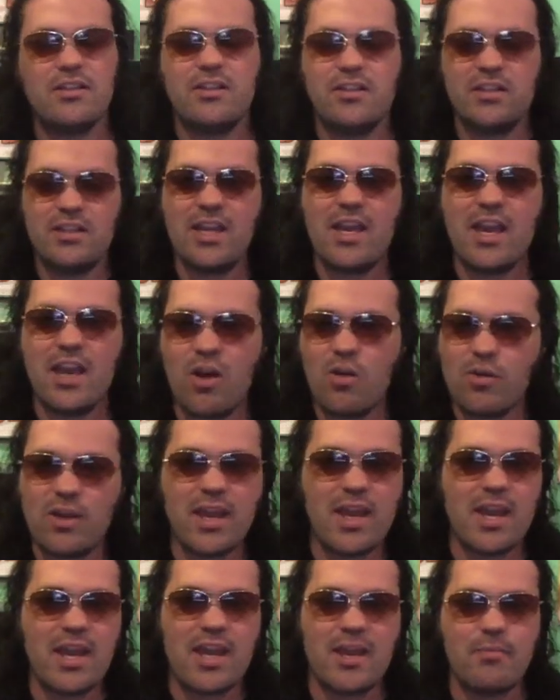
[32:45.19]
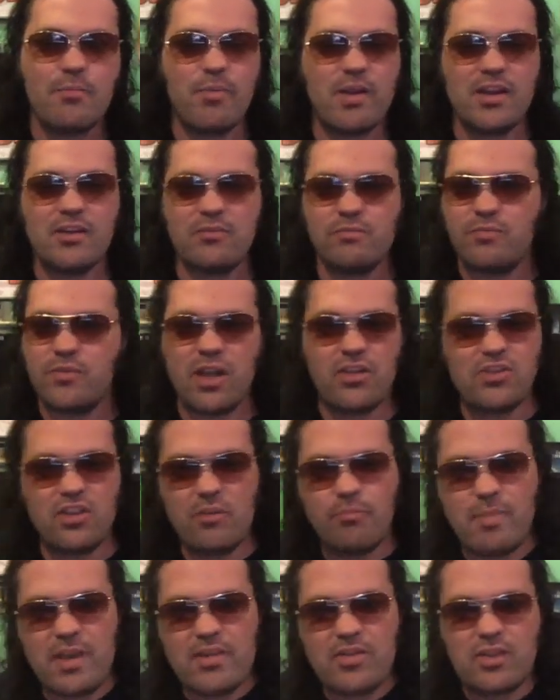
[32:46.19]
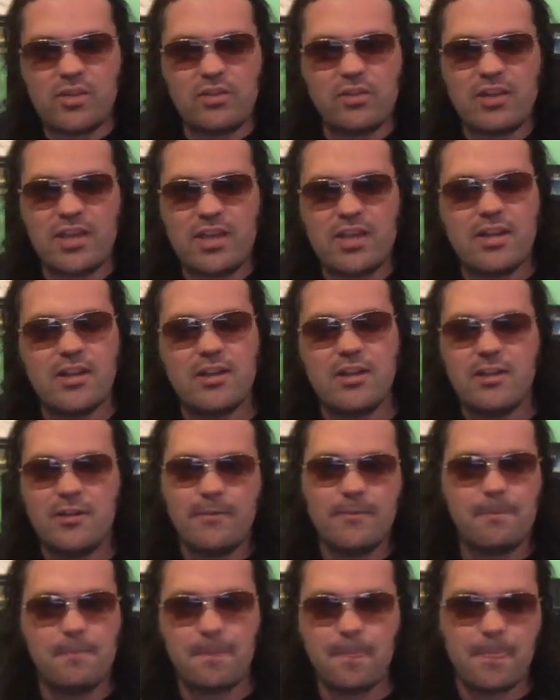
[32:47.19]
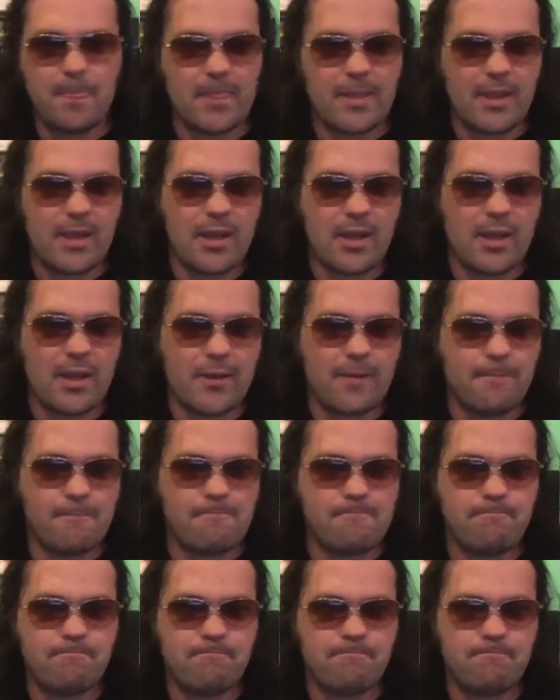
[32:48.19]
Yeah, okay, but Godzilla basically almost